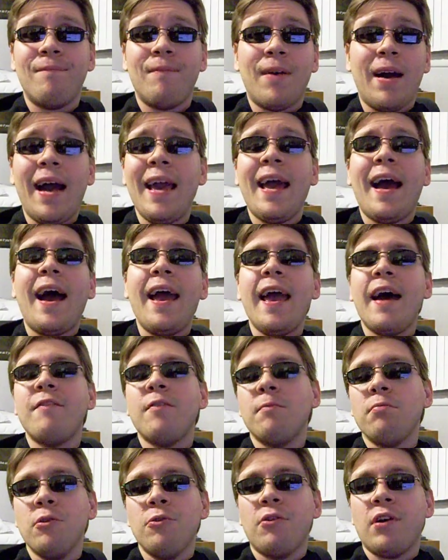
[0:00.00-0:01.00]
I have a
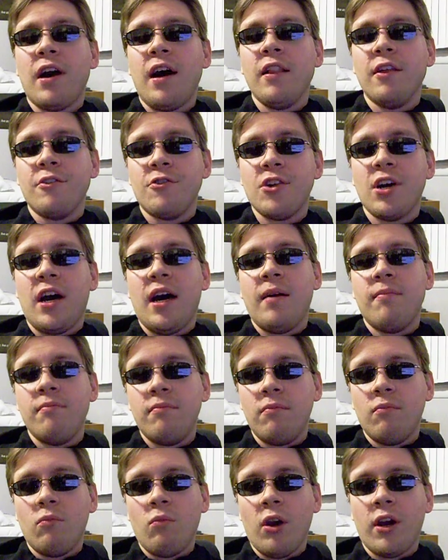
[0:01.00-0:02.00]
blue collar job,
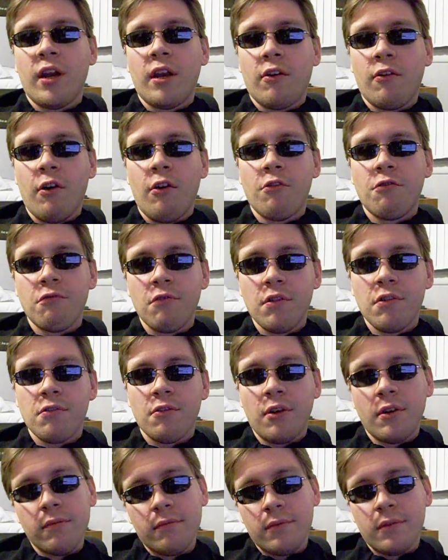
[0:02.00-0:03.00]
work at a grocery
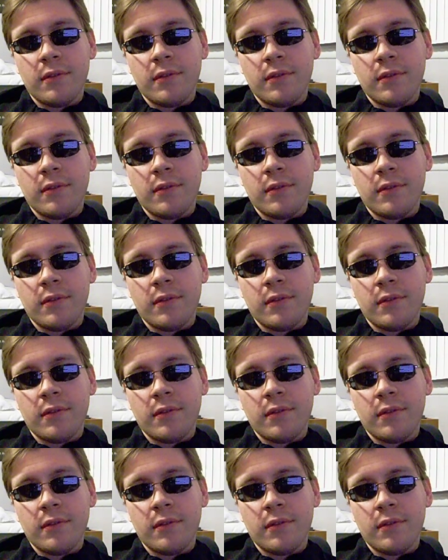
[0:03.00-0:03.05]
store.